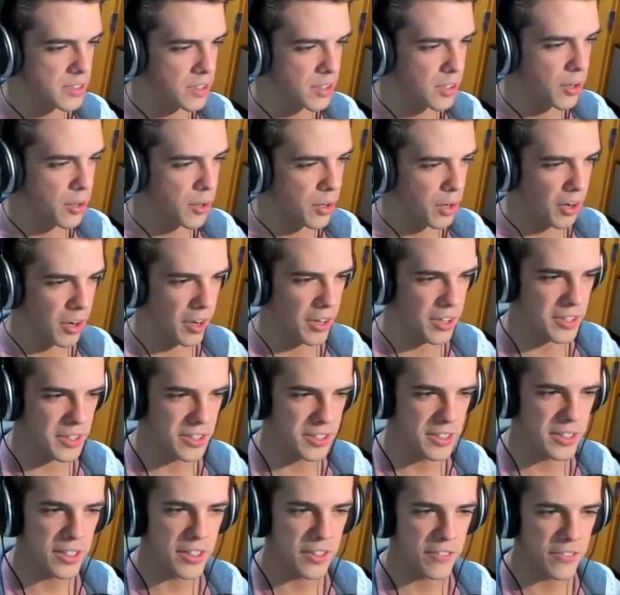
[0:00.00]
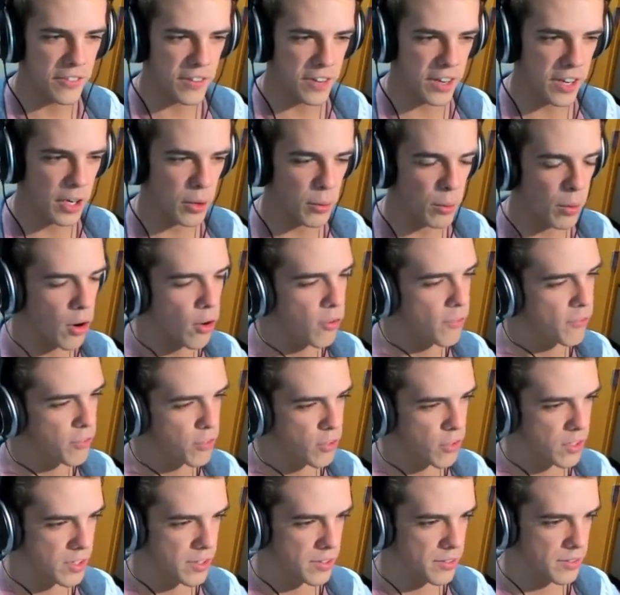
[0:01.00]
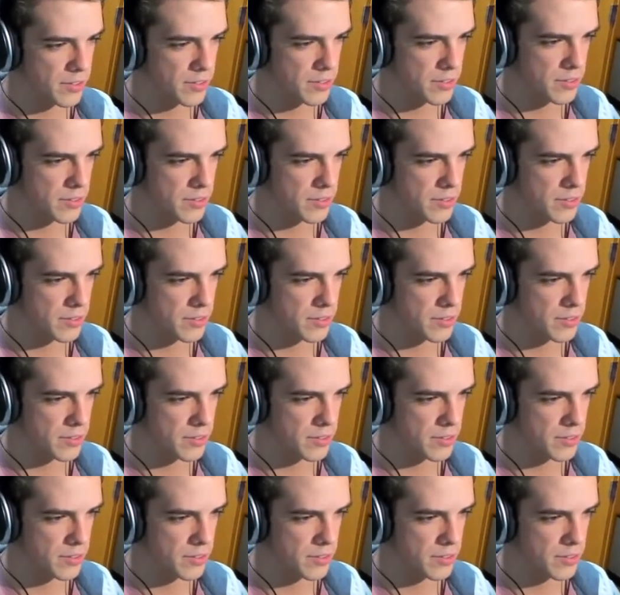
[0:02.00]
Oh, God. Forget it, we're home free.